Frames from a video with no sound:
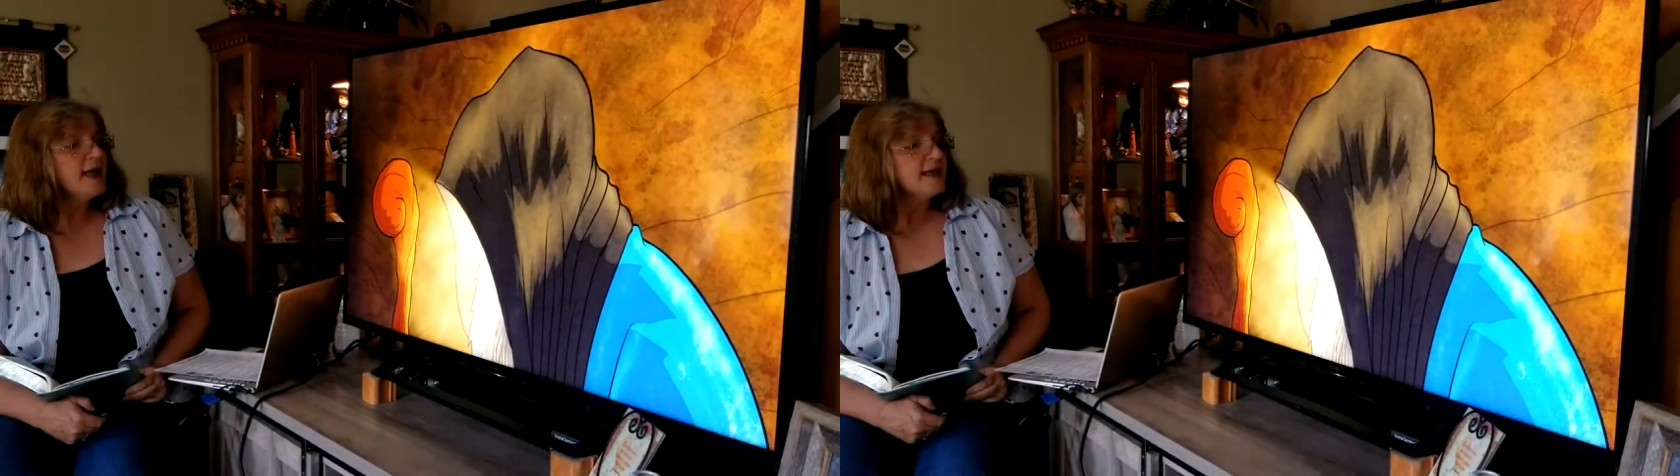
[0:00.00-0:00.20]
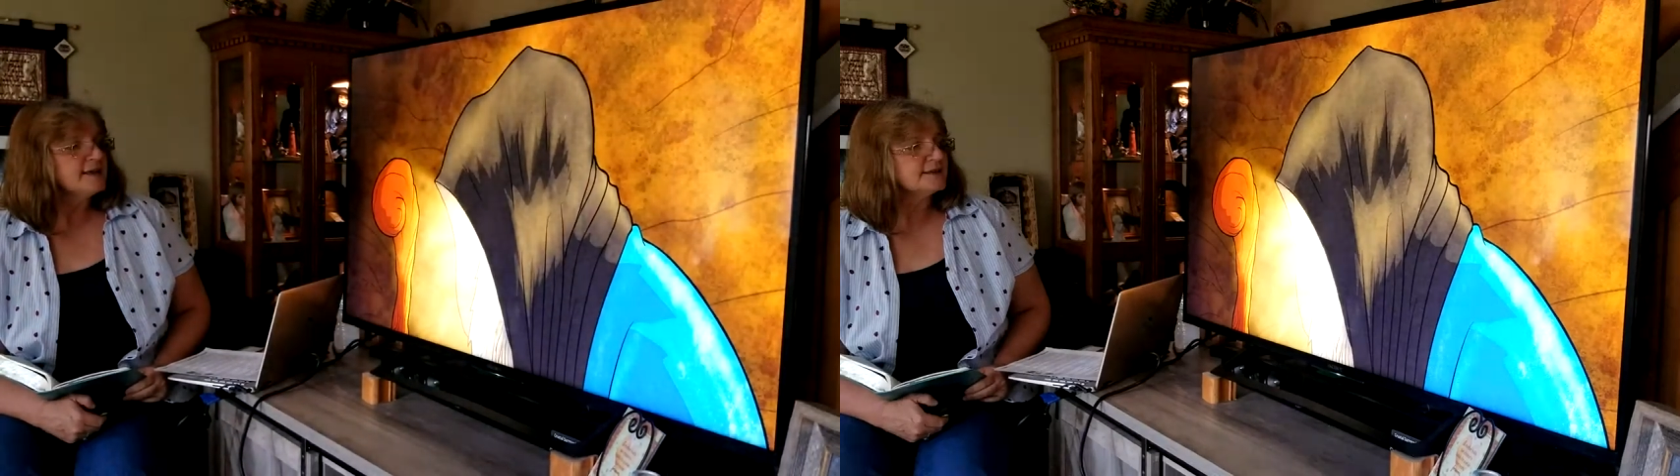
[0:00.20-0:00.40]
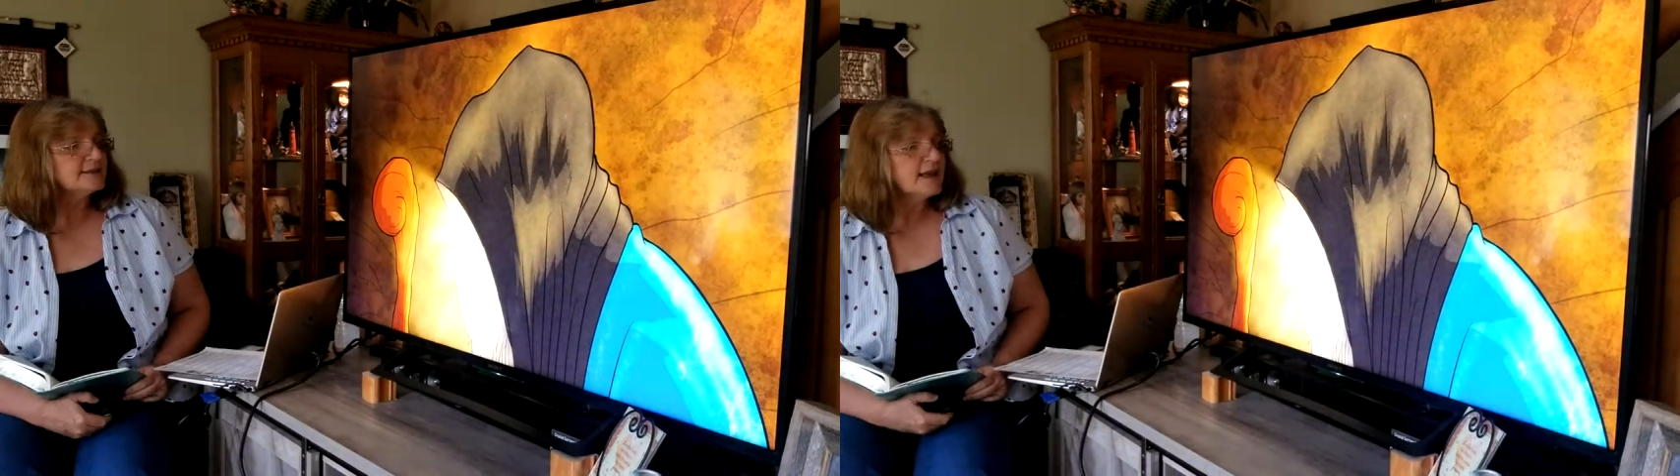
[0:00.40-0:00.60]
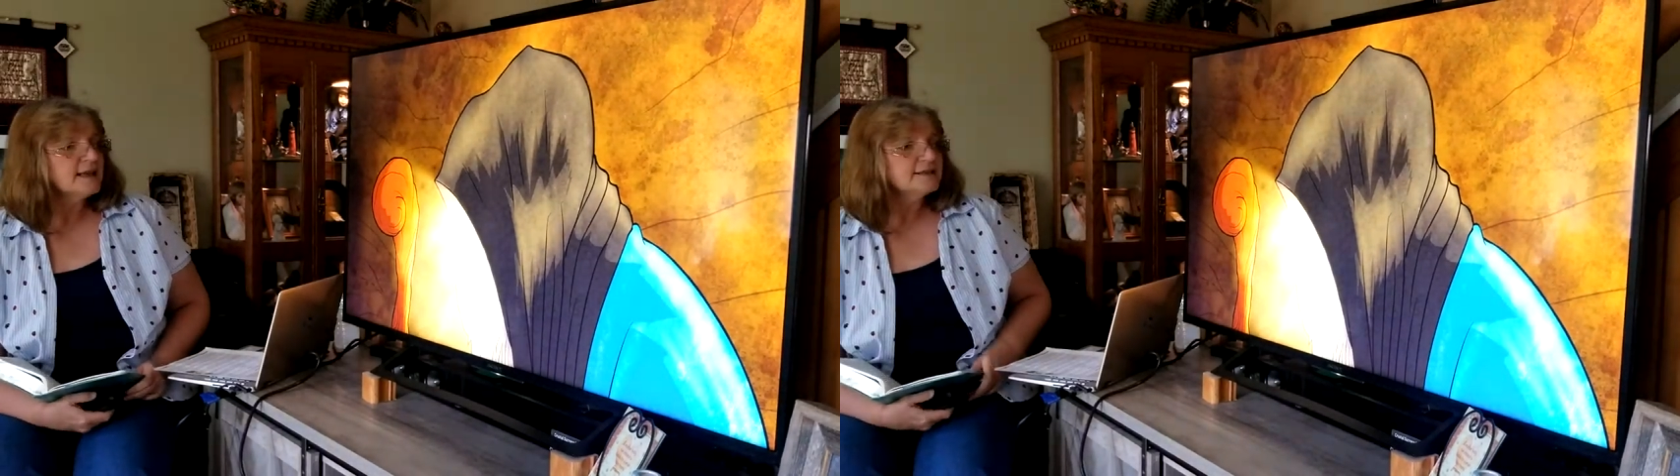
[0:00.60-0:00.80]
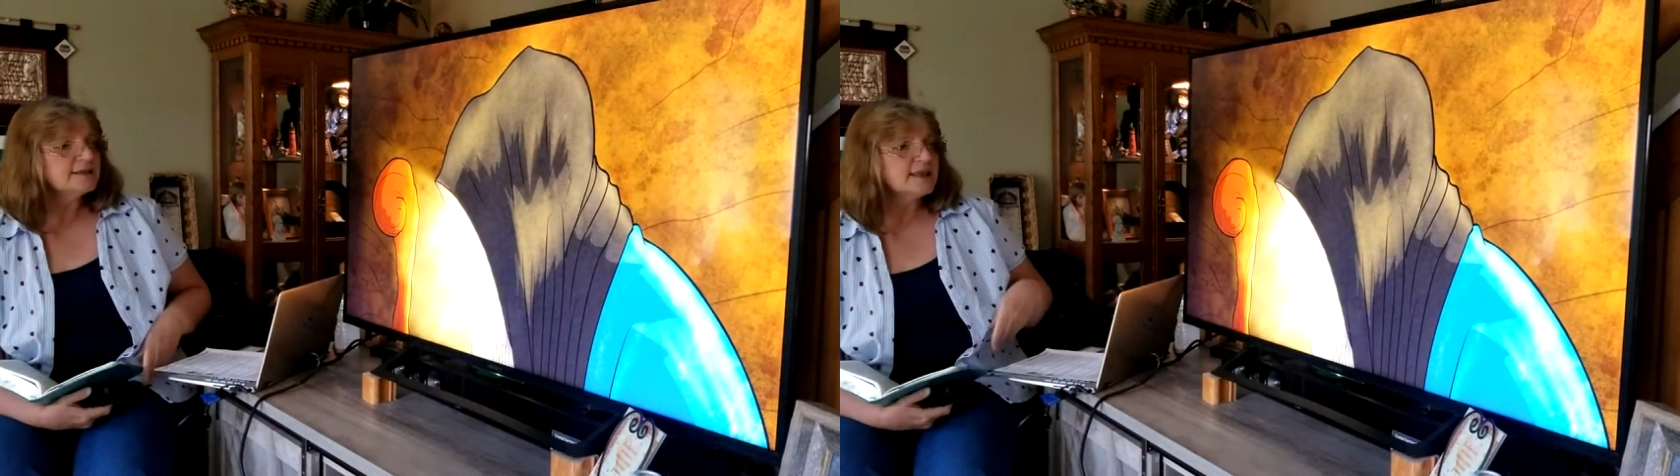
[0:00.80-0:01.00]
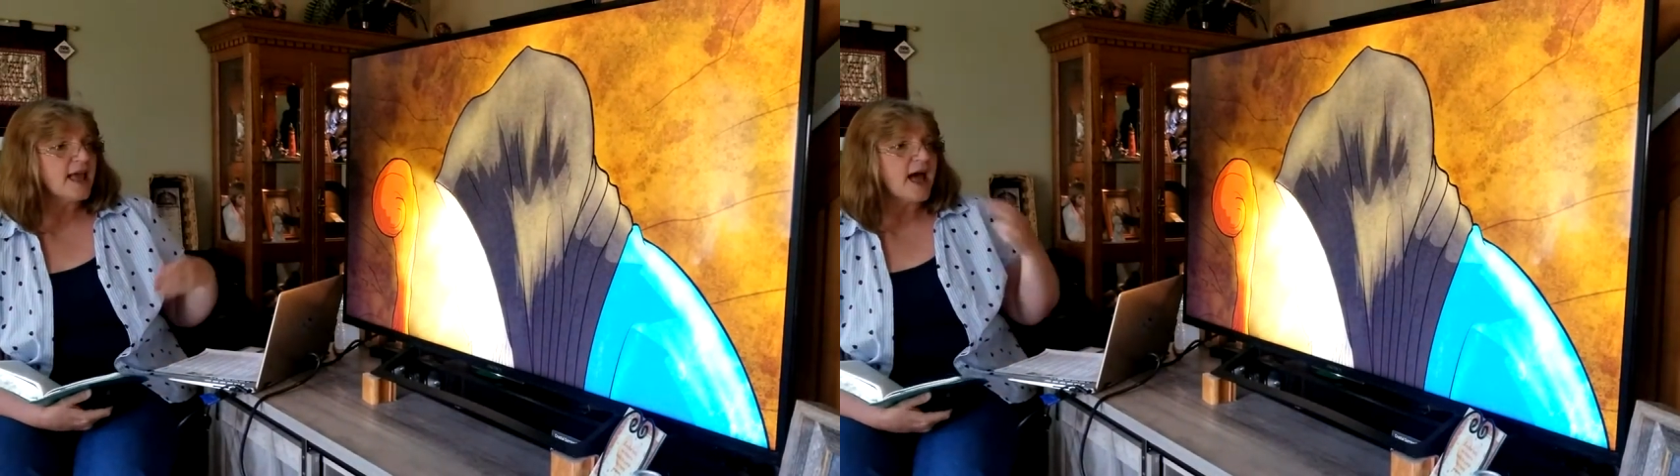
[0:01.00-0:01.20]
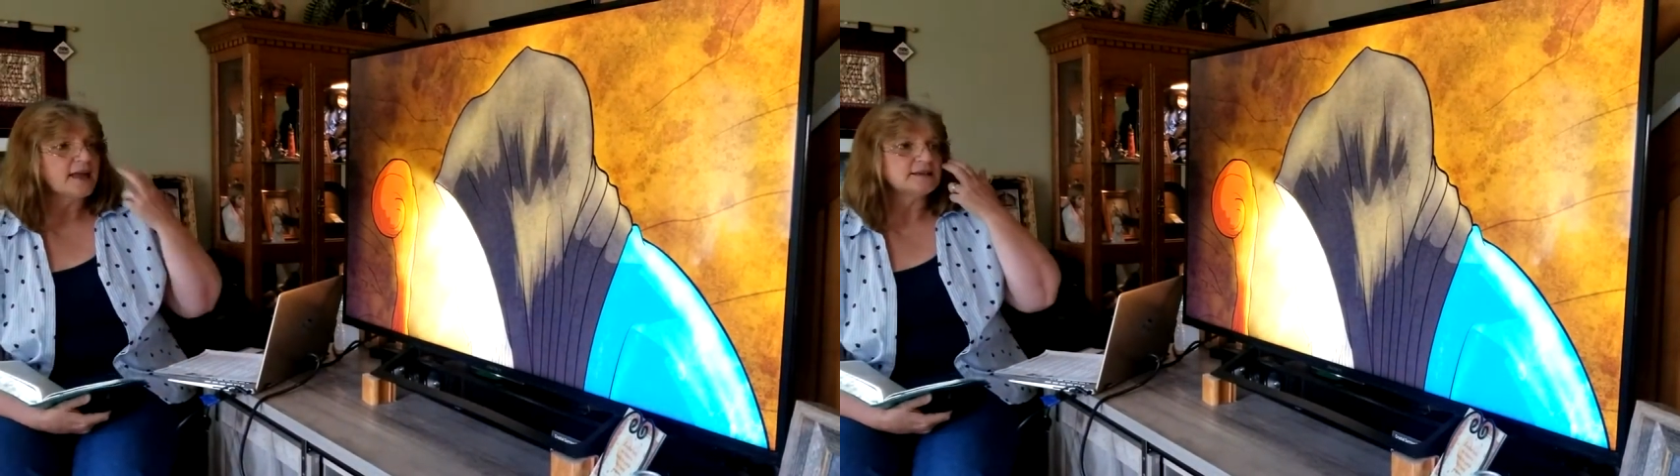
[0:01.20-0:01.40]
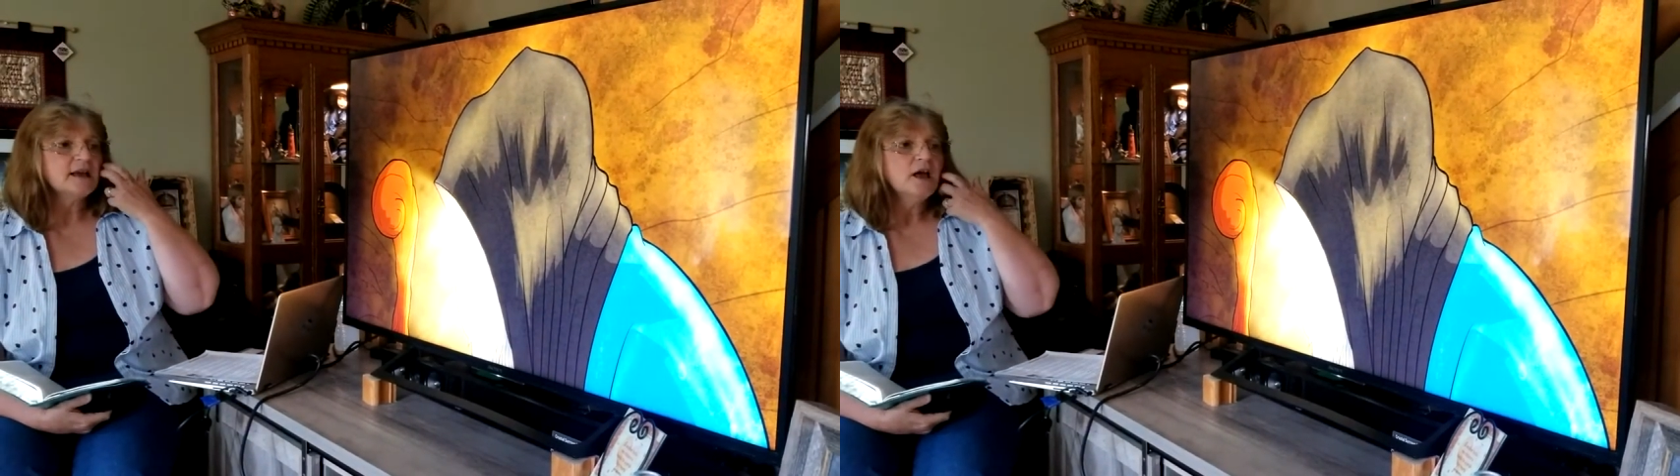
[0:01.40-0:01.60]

It says that